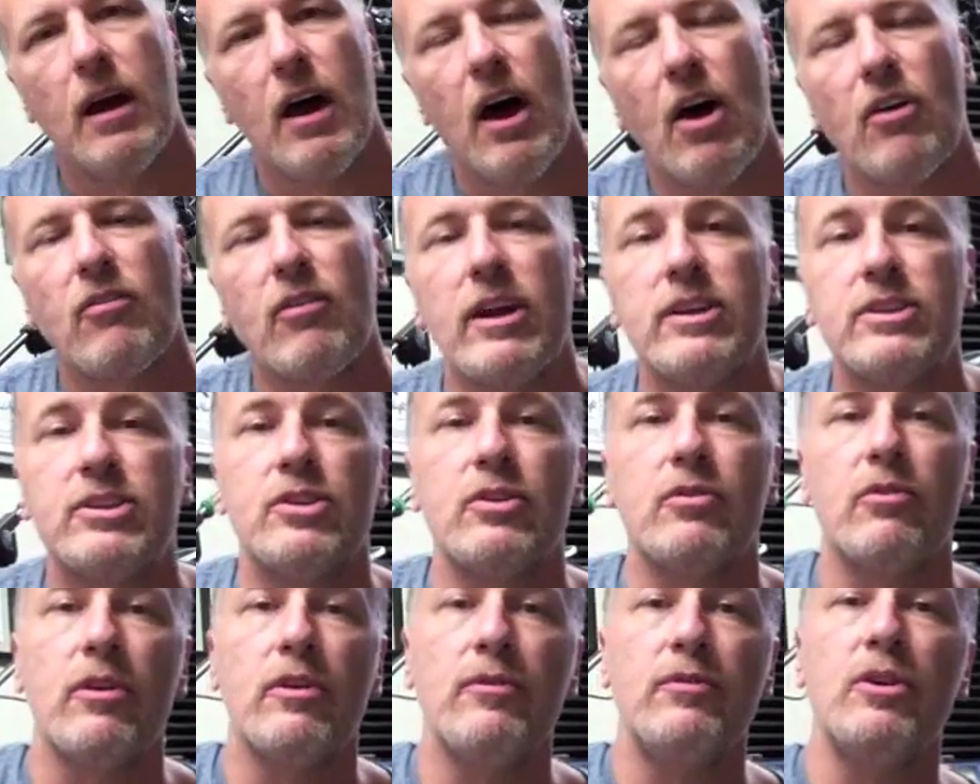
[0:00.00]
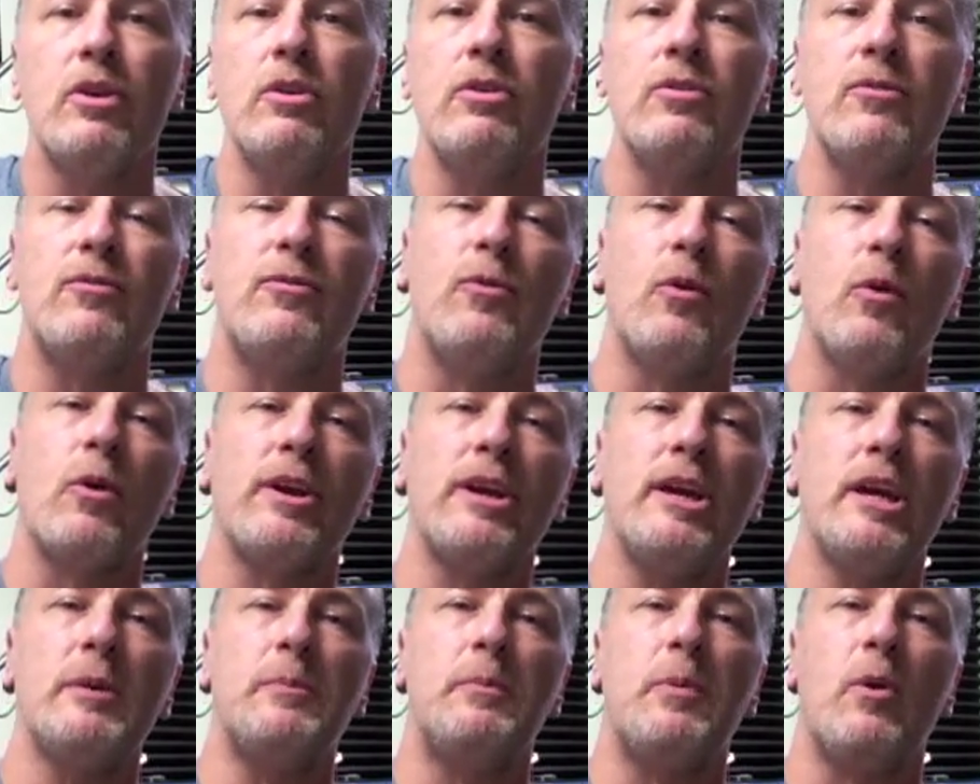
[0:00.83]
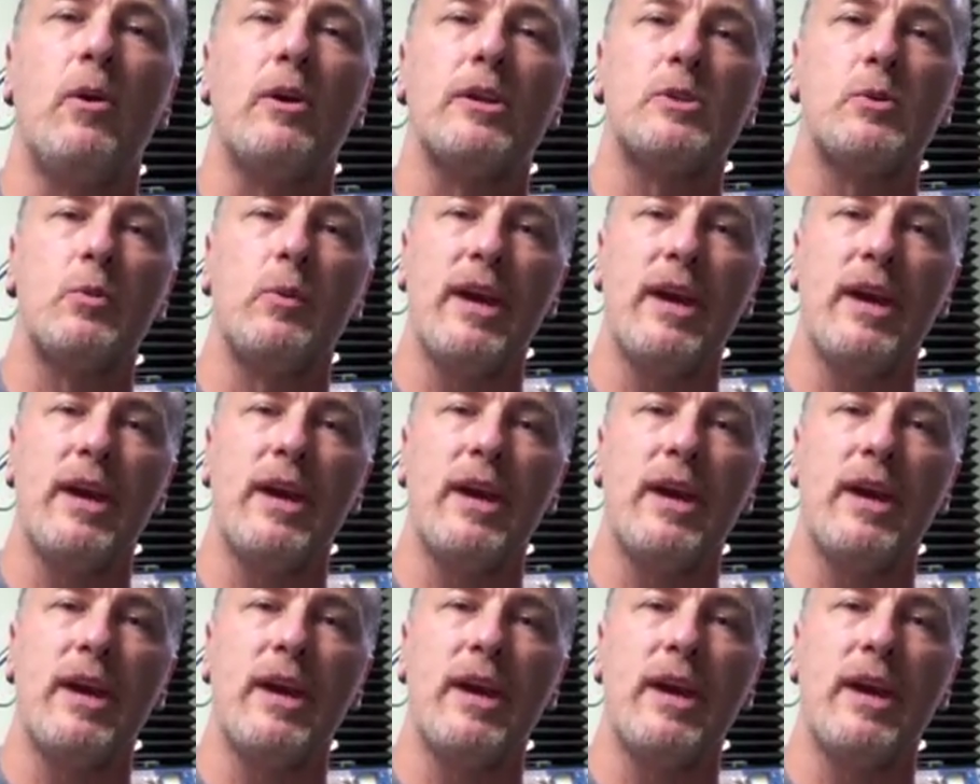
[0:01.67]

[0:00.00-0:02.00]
Alright, to review the 4 key points,